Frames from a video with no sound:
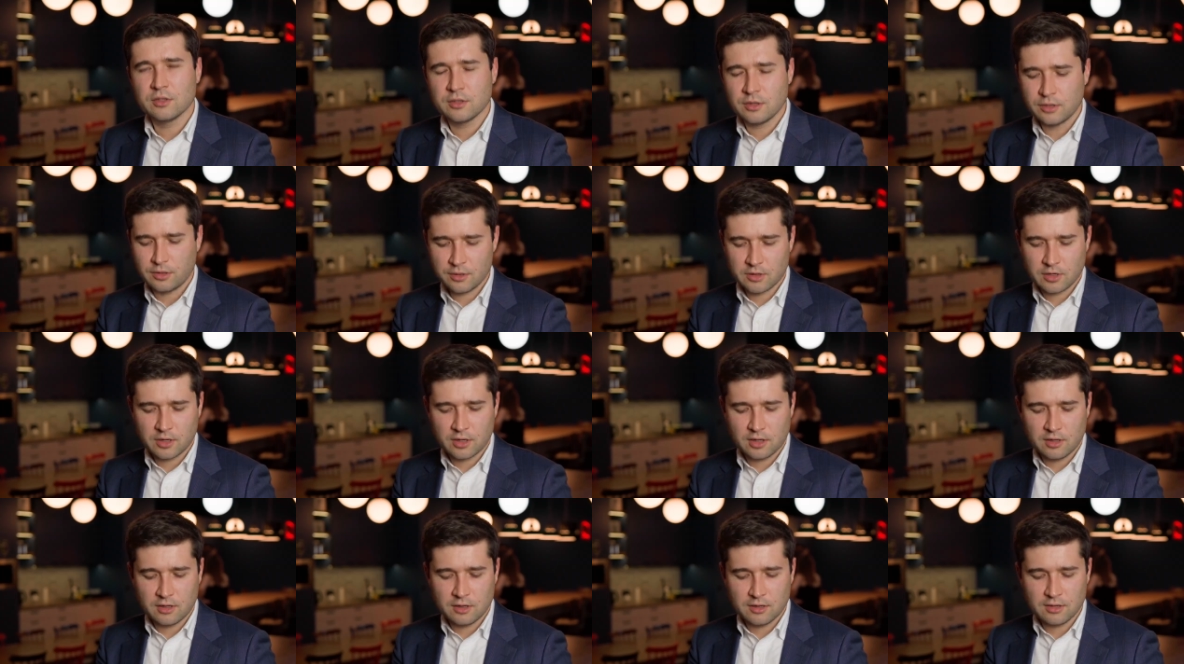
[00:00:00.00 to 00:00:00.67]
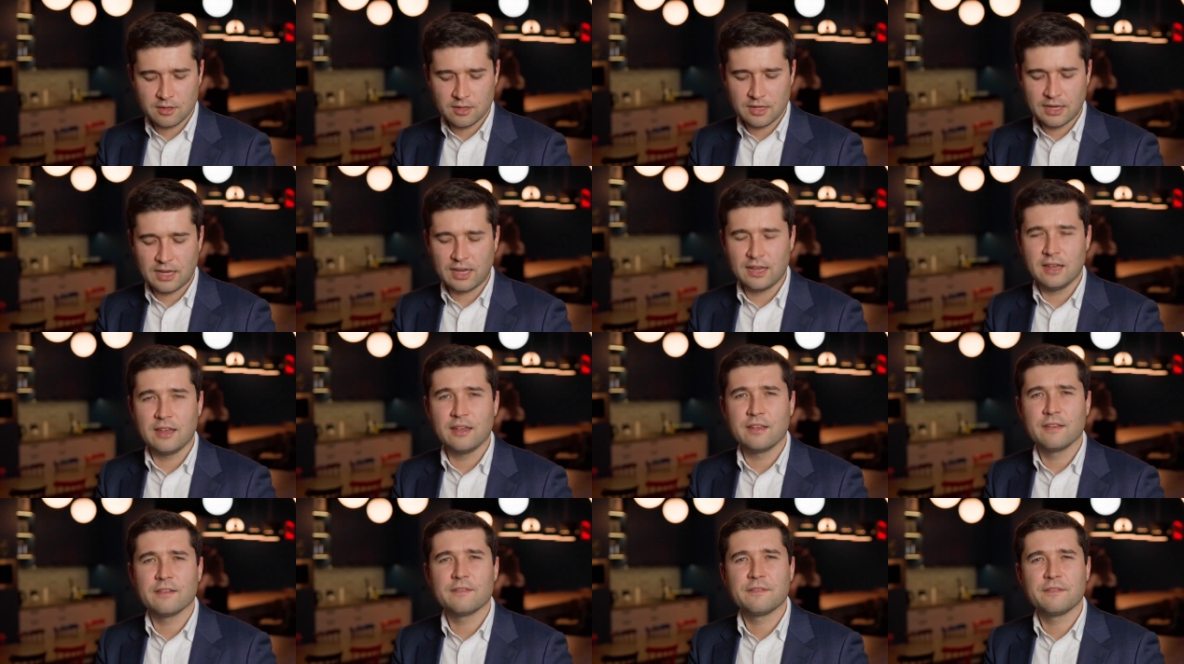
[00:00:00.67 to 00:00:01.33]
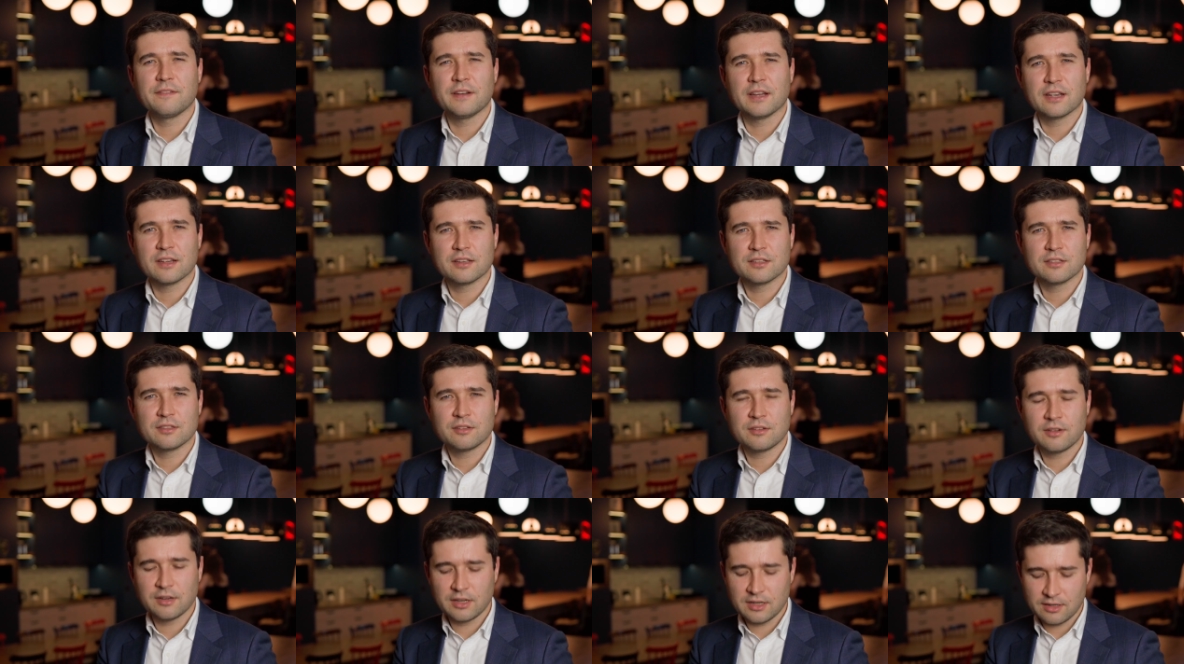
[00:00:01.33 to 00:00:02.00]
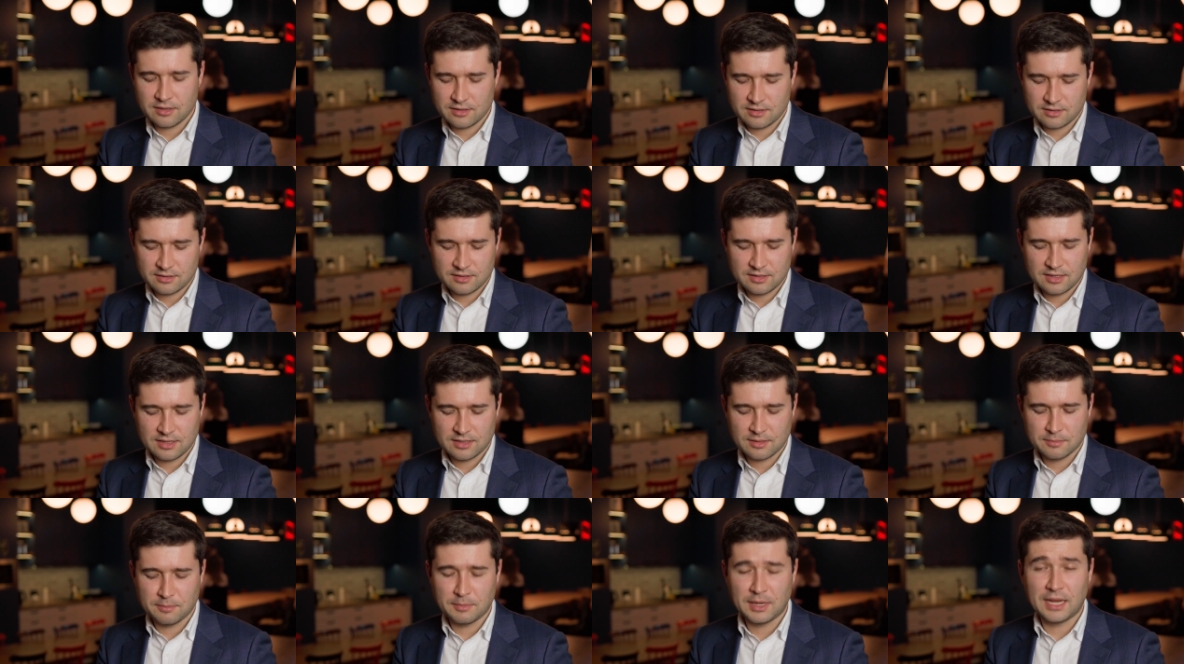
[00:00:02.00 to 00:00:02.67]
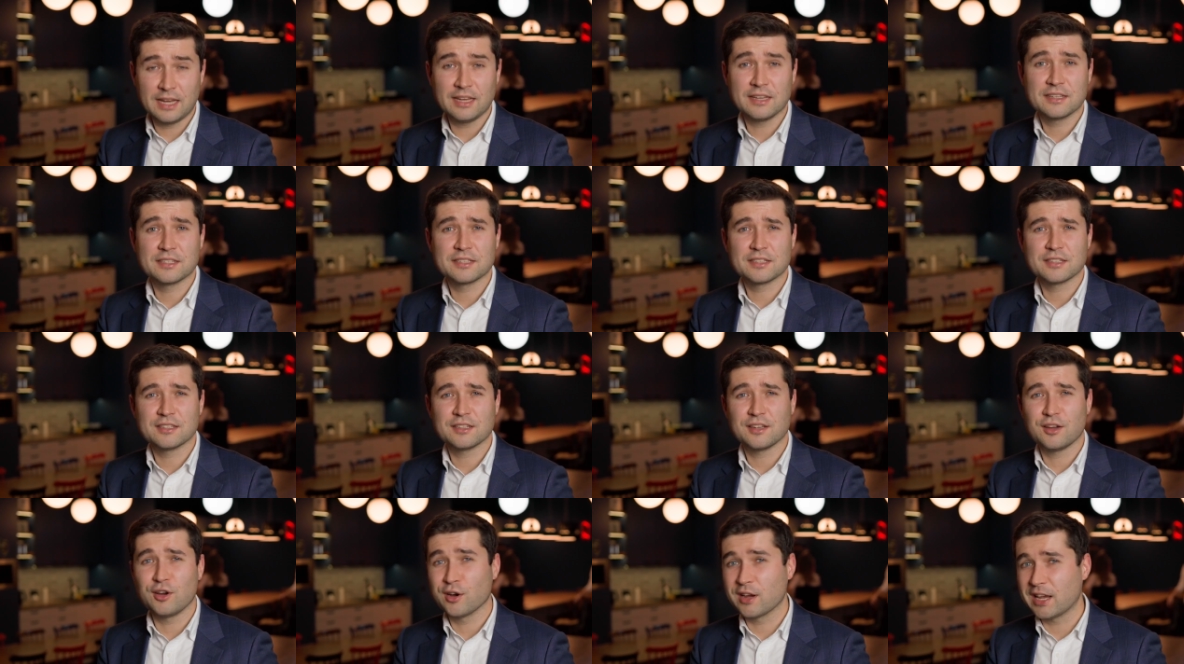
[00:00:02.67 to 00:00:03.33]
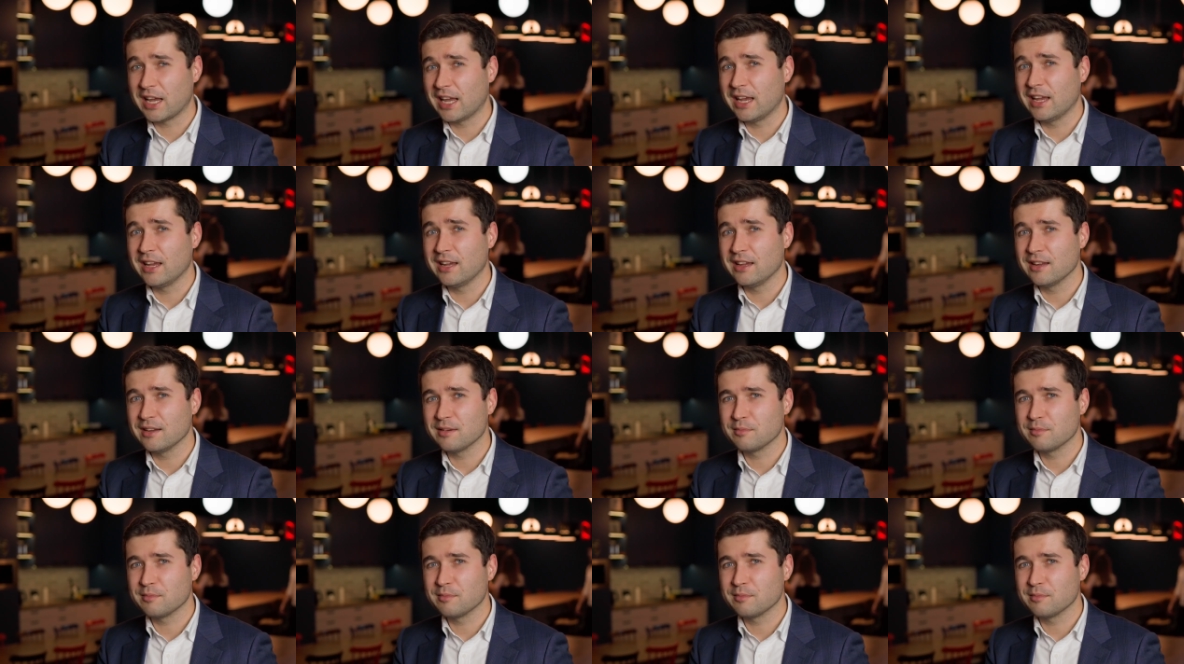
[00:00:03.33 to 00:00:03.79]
do you call a factory that makes okay